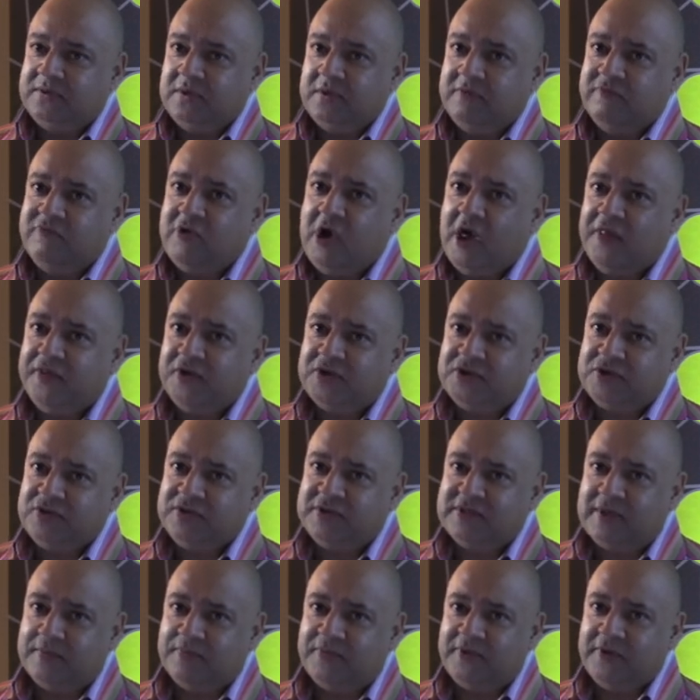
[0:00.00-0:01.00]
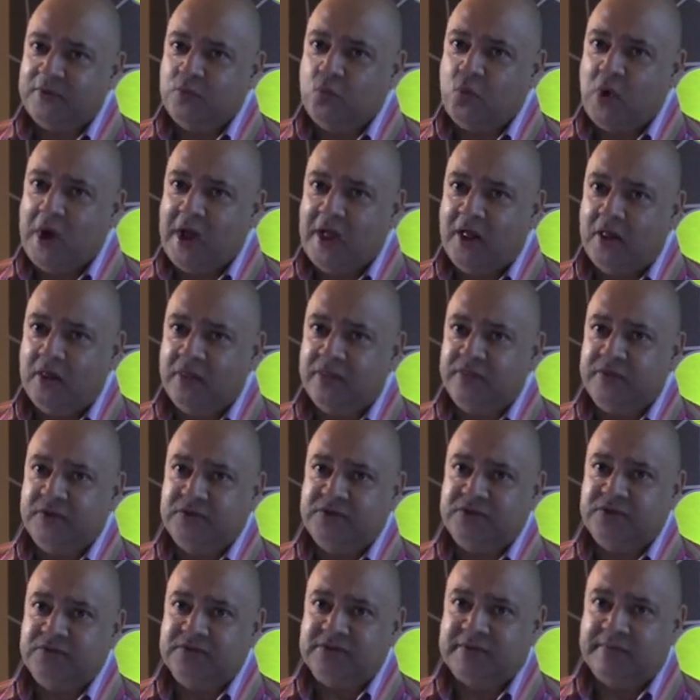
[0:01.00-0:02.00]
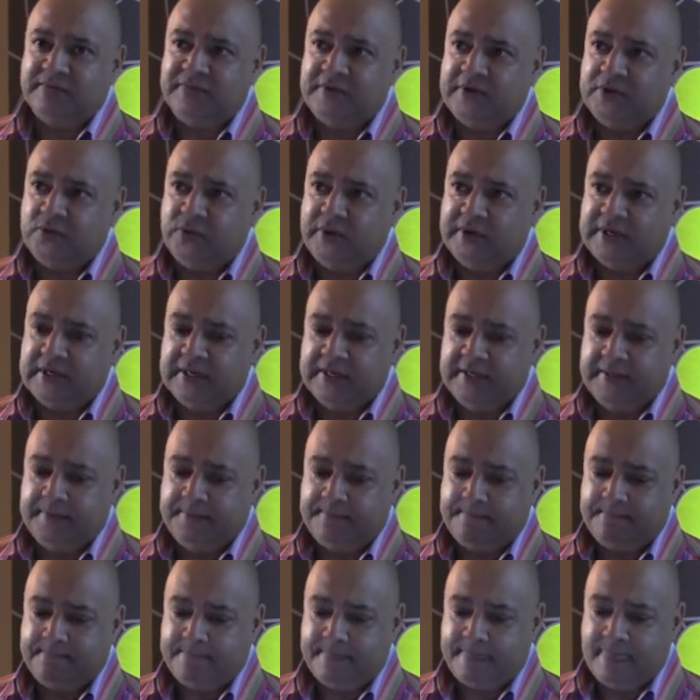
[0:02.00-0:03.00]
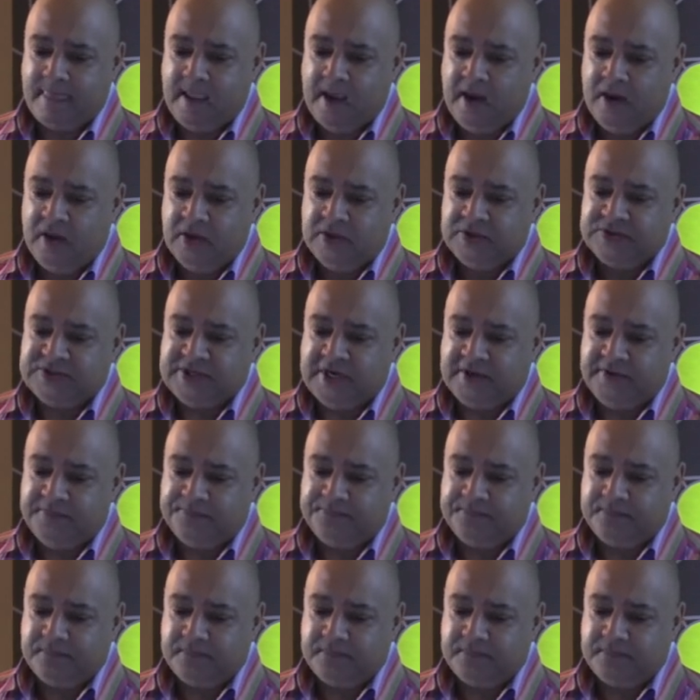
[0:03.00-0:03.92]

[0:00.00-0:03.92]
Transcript: Rather do something well than do something quickly. So,